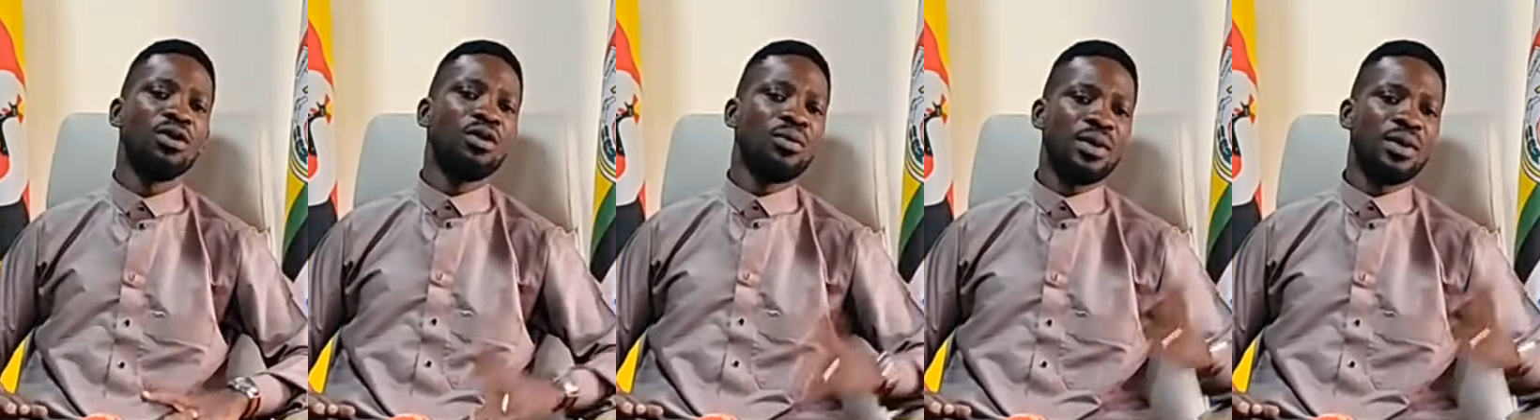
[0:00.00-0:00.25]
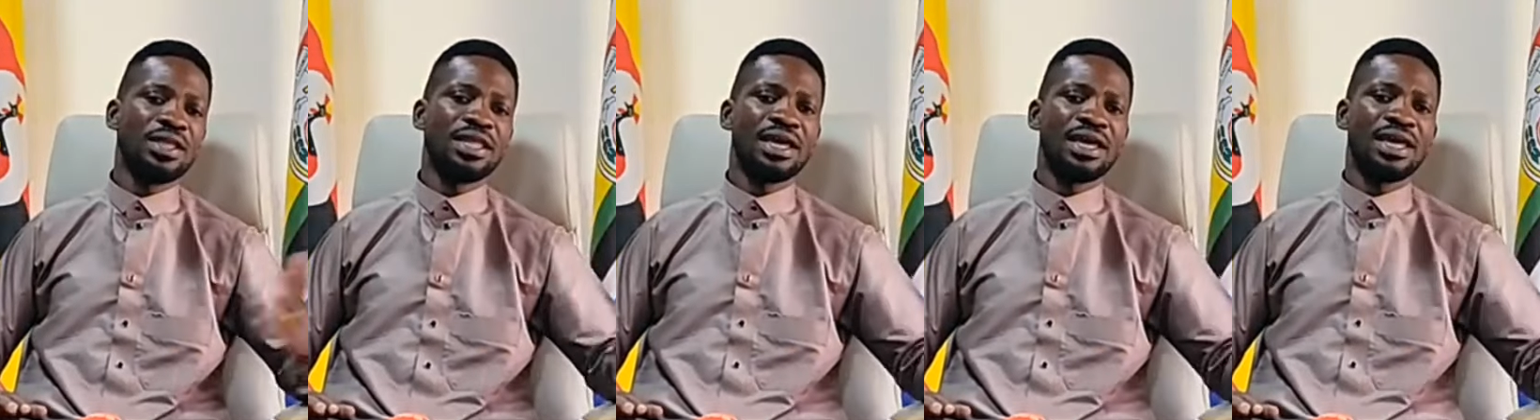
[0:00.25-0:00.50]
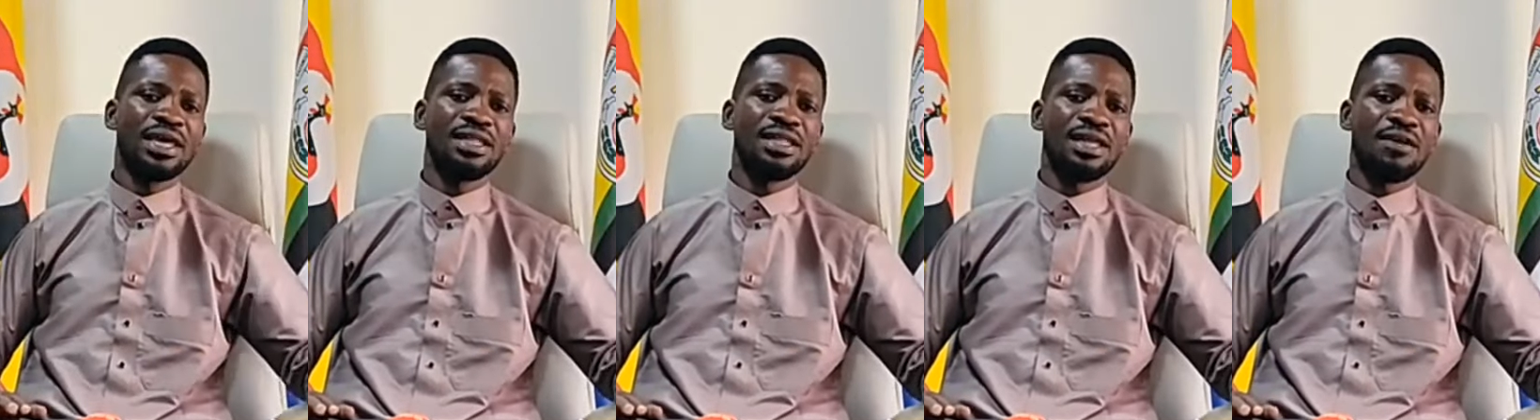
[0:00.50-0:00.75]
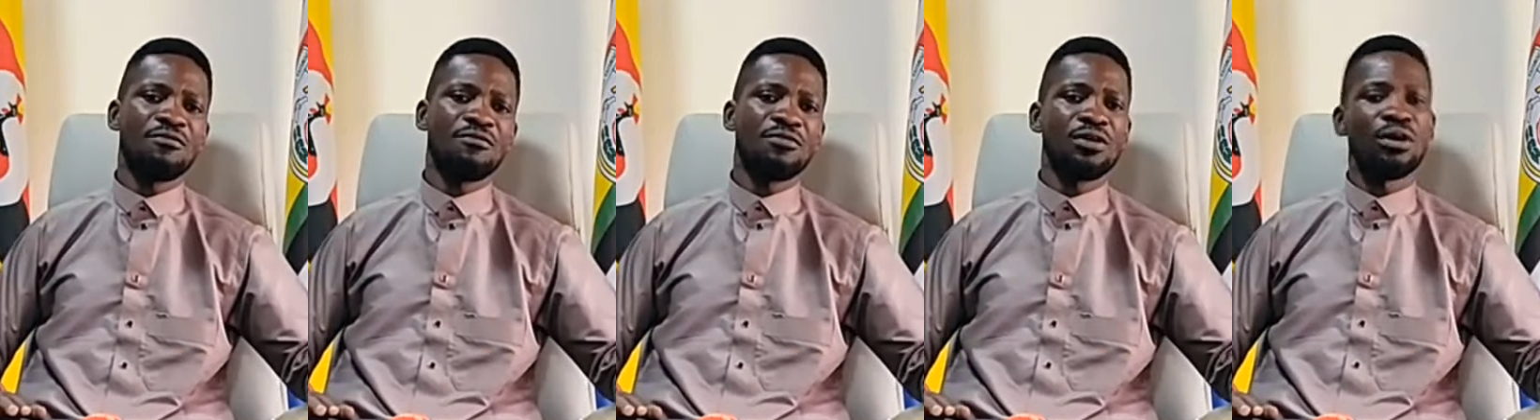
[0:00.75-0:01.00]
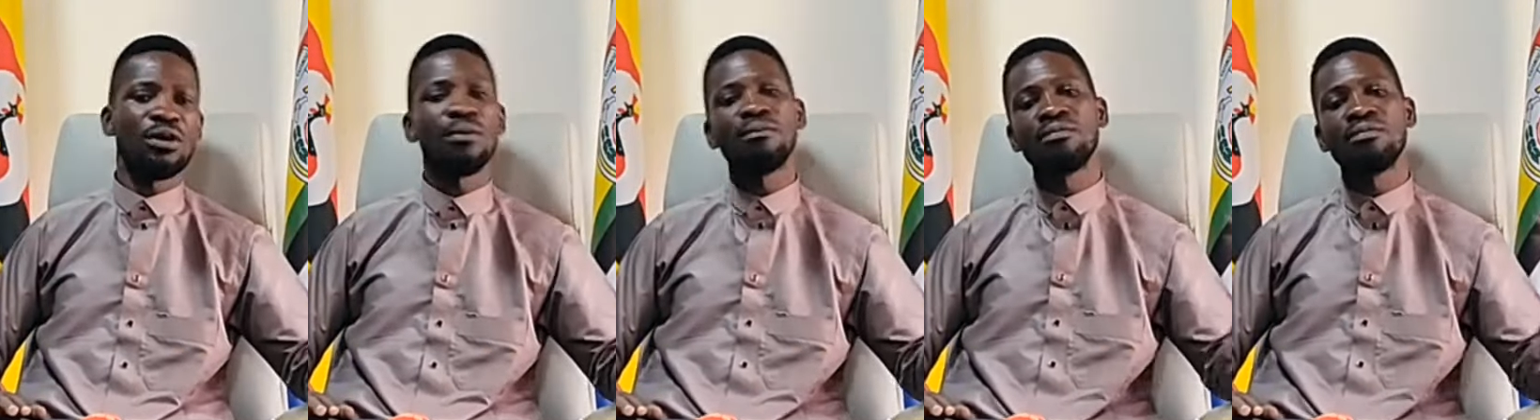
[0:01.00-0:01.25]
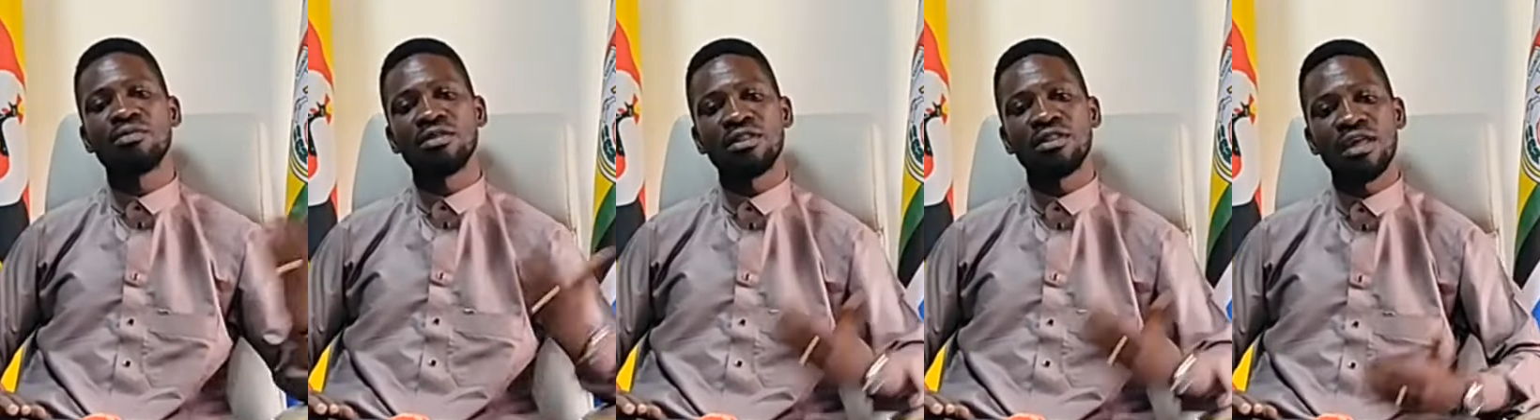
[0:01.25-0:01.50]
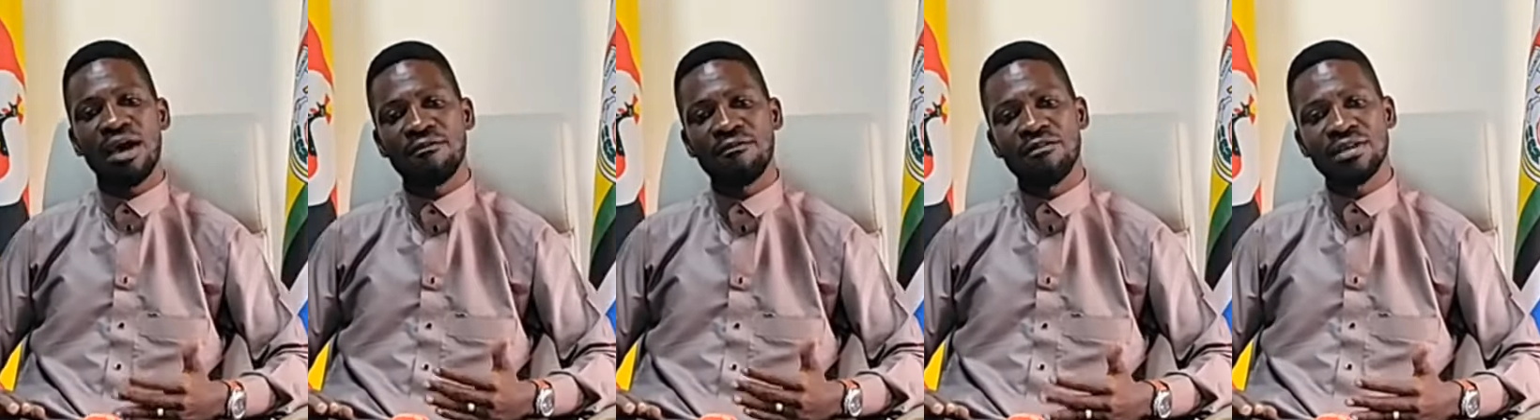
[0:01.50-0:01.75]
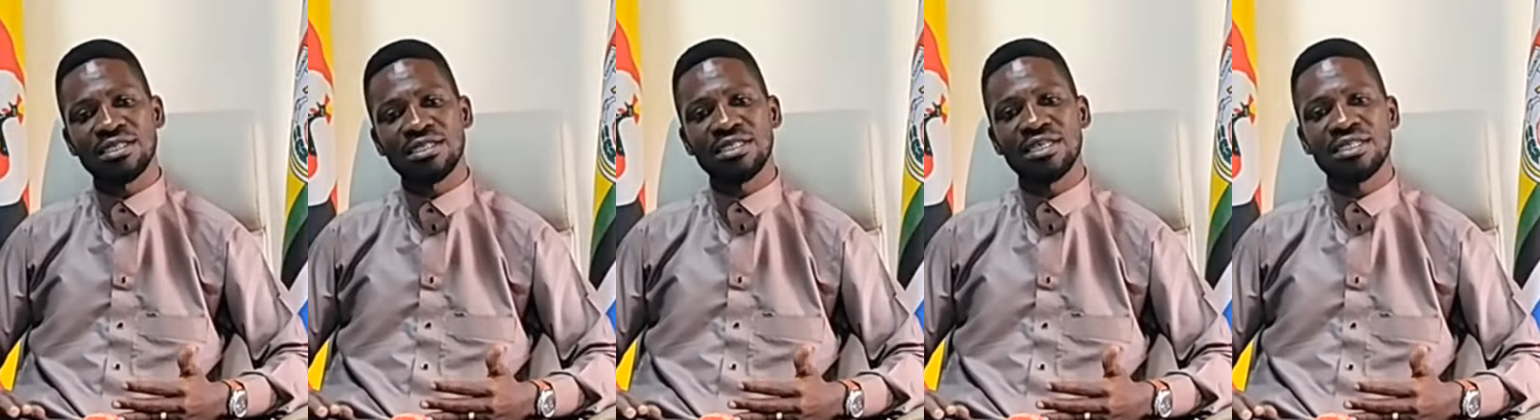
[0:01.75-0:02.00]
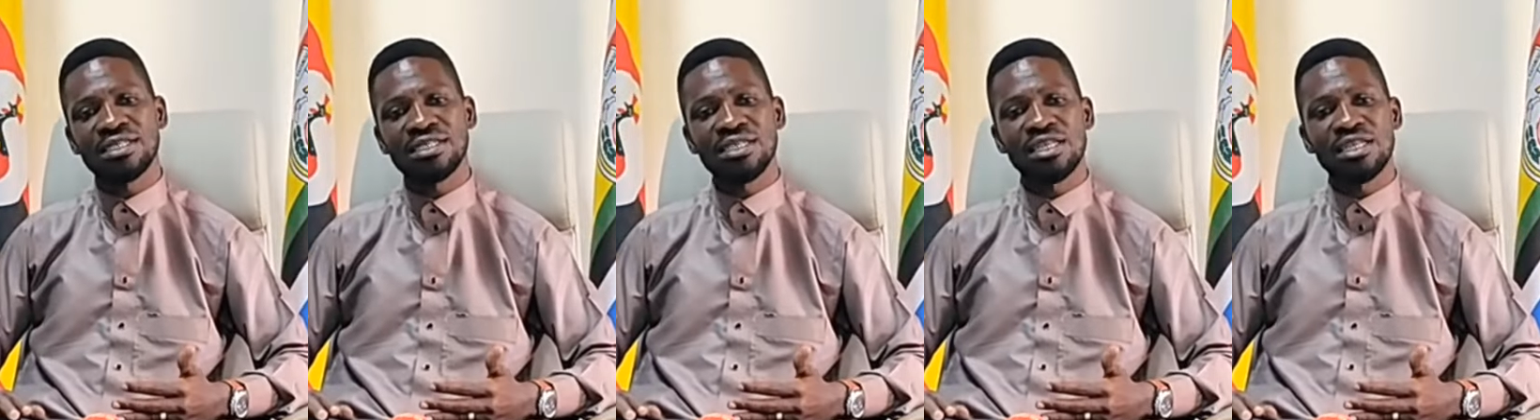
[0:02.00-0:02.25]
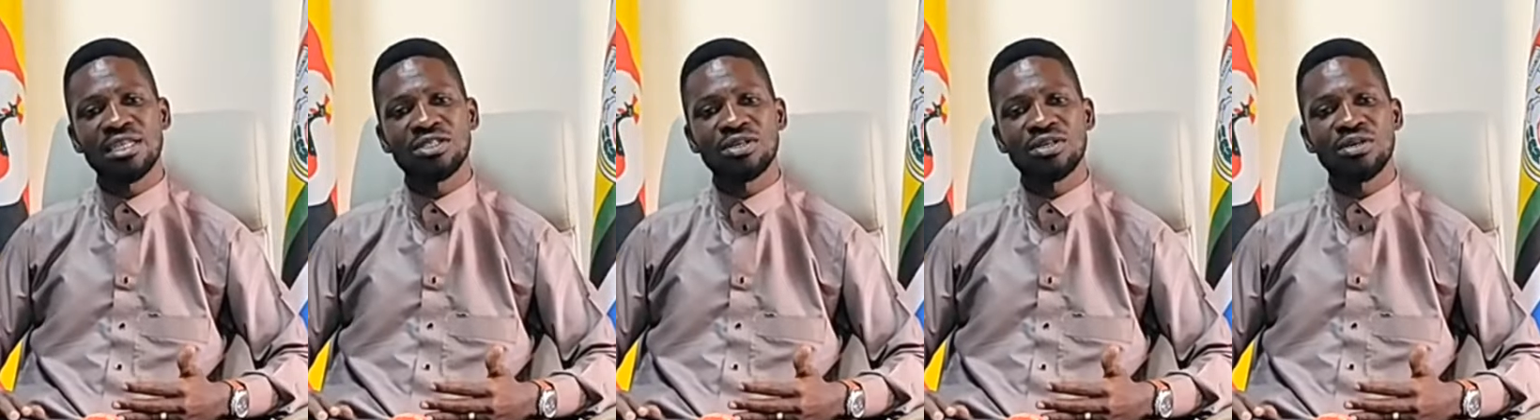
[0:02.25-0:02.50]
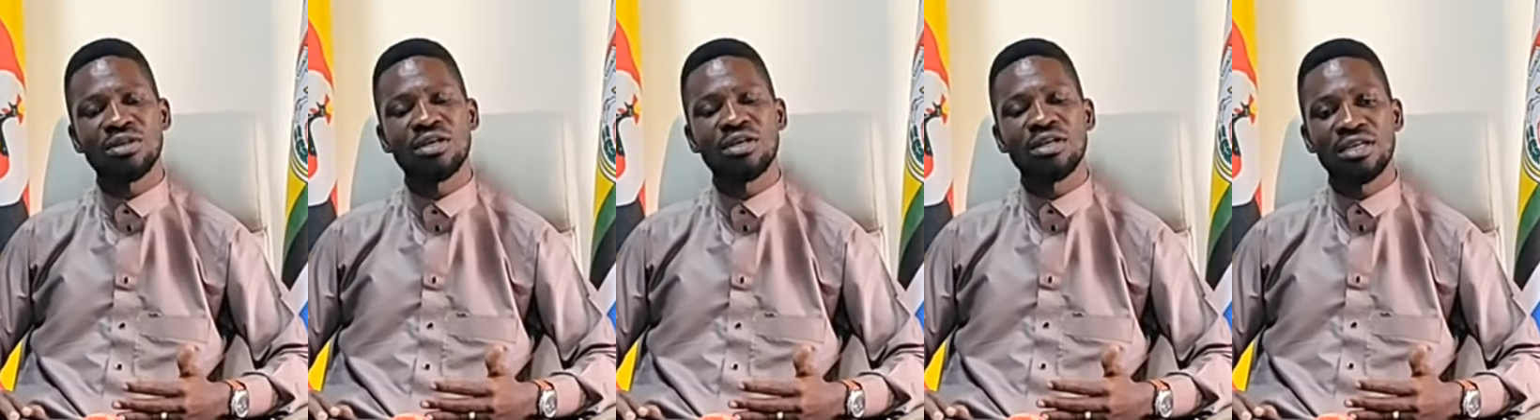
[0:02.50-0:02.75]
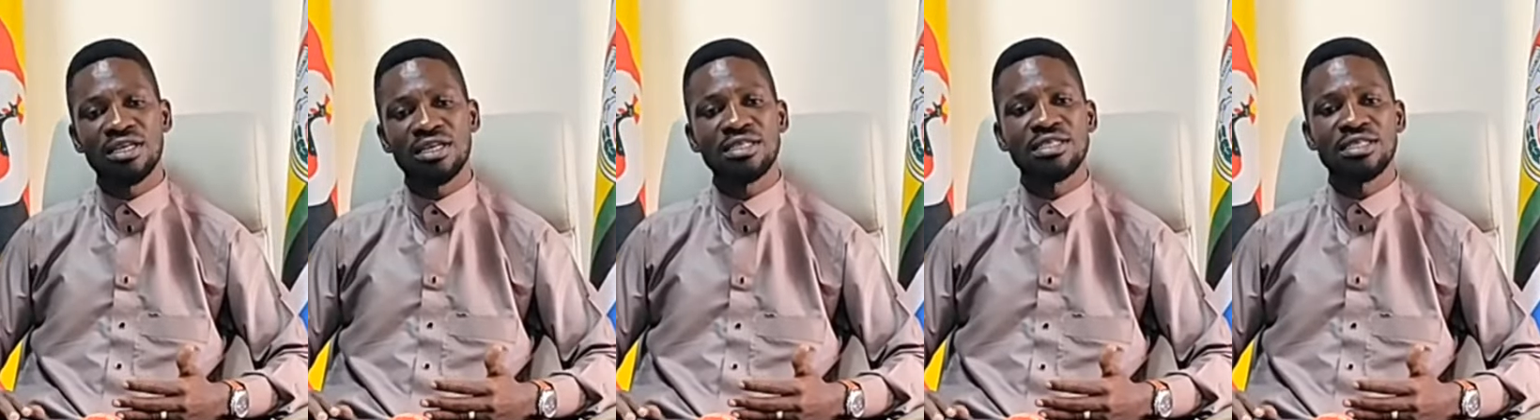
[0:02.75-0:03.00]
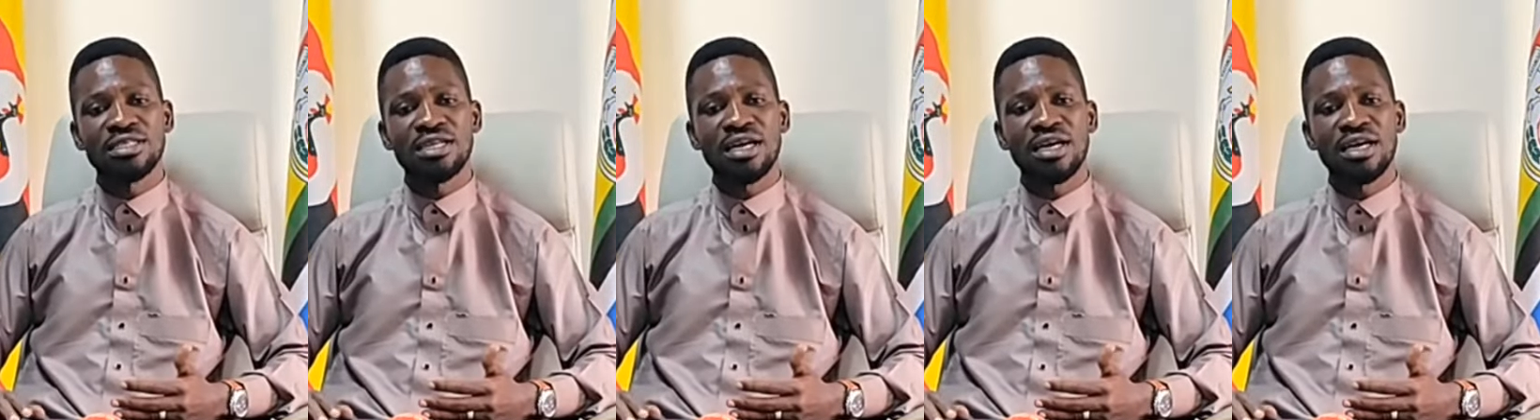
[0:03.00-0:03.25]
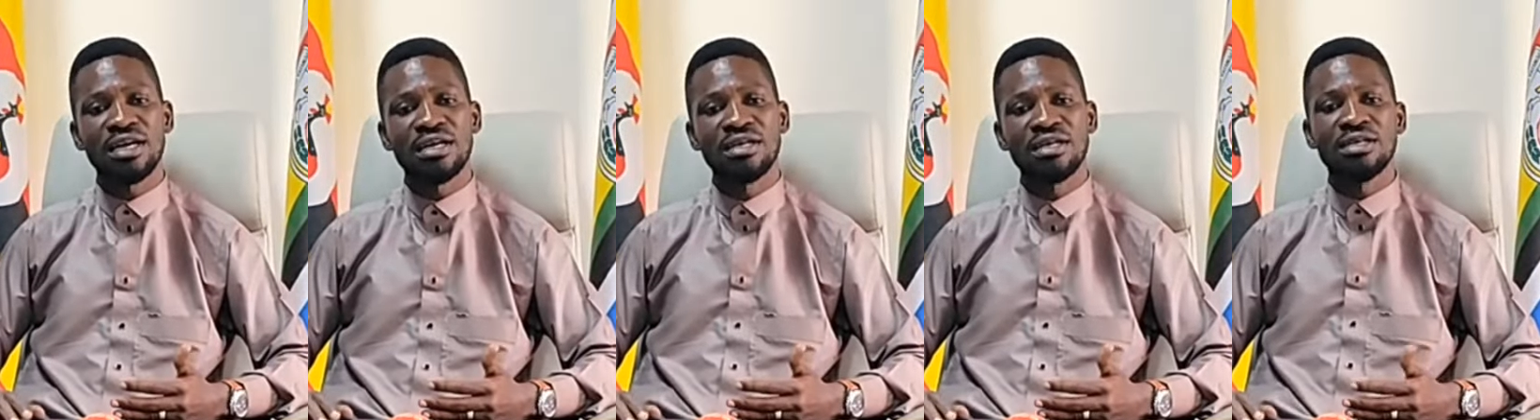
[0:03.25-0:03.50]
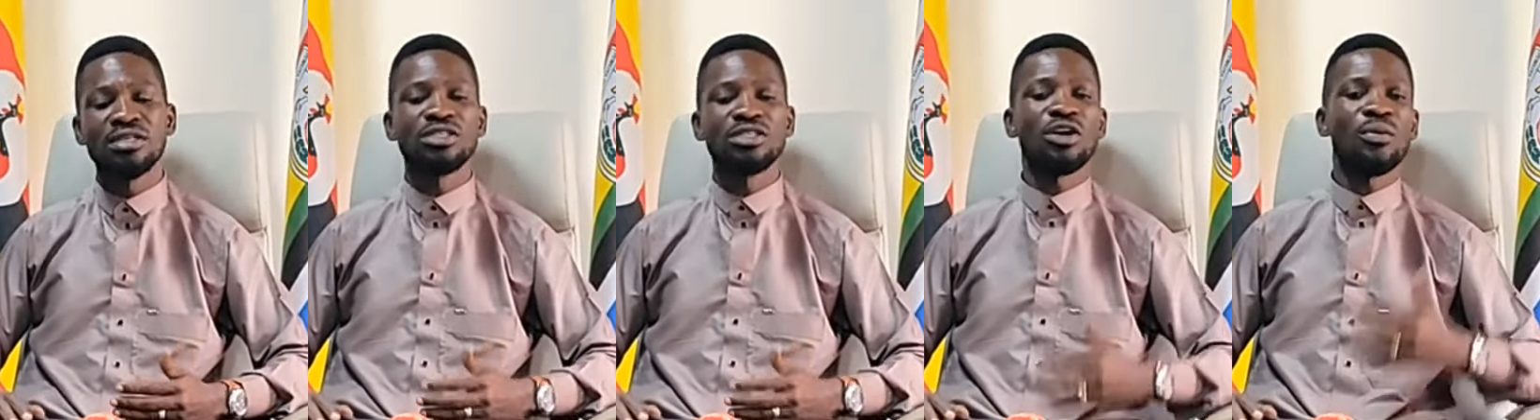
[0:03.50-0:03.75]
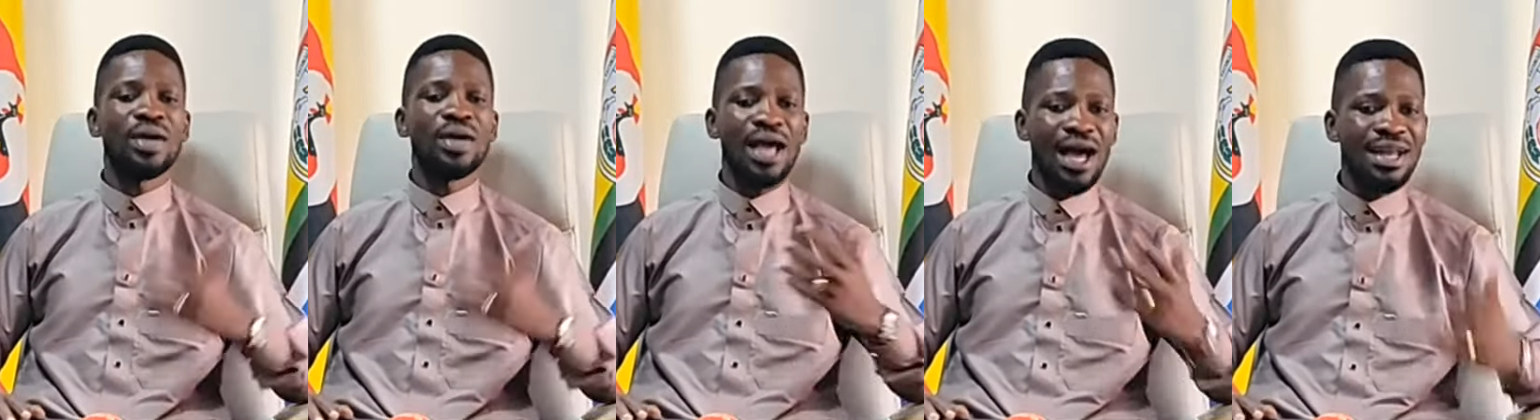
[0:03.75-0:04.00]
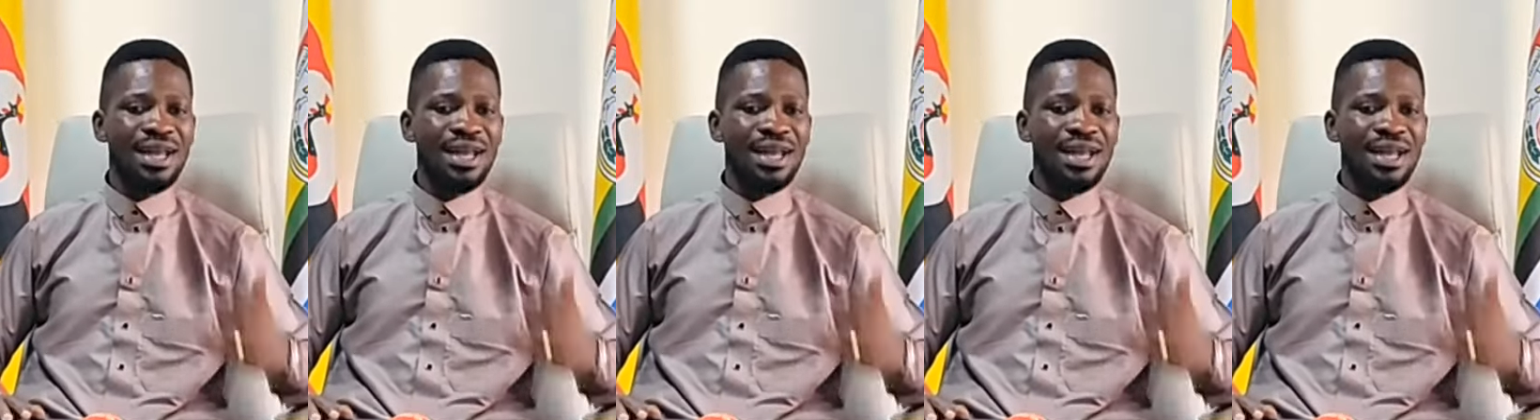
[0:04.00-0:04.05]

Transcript: When they get their freedom, their first destination is here. So we